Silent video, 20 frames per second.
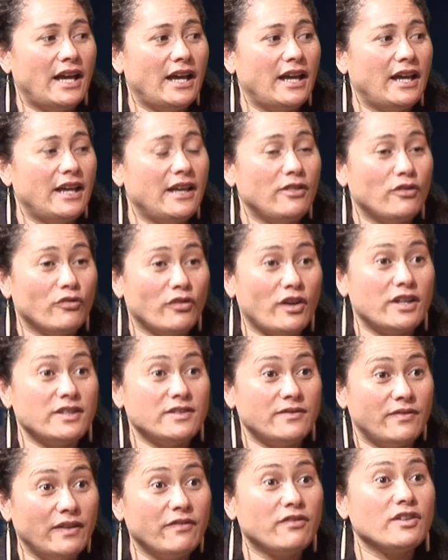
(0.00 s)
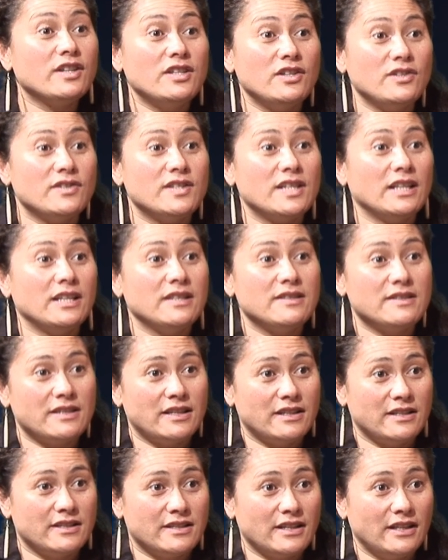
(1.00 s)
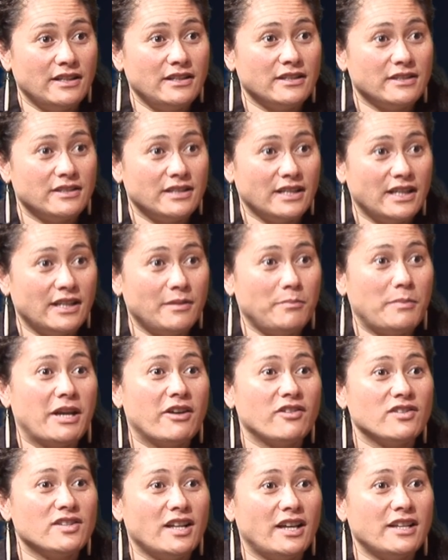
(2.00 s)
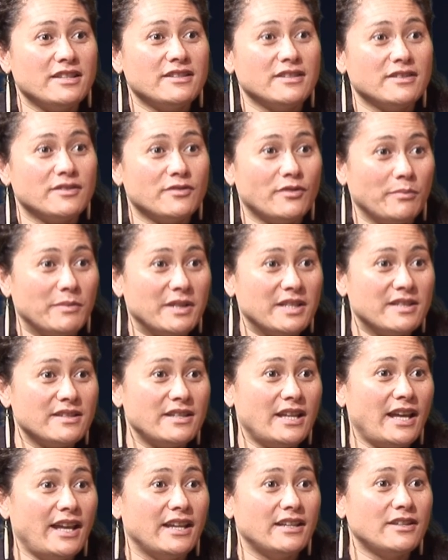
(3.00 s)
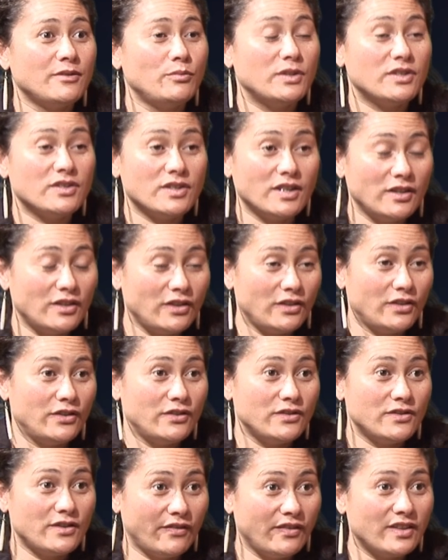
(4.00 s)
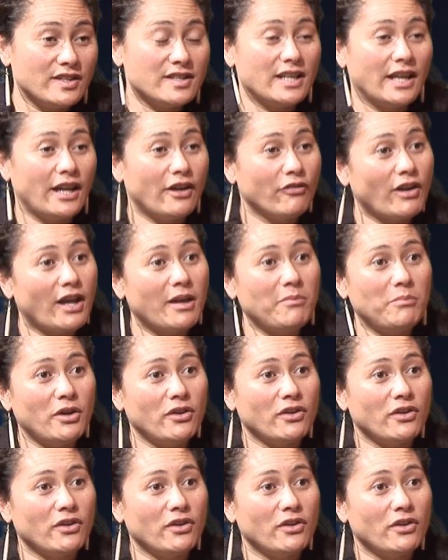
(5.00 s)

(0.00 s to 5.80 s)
in the right of every New Zealand citizen to get a marriage licence from the state, which includes obviously our rainbow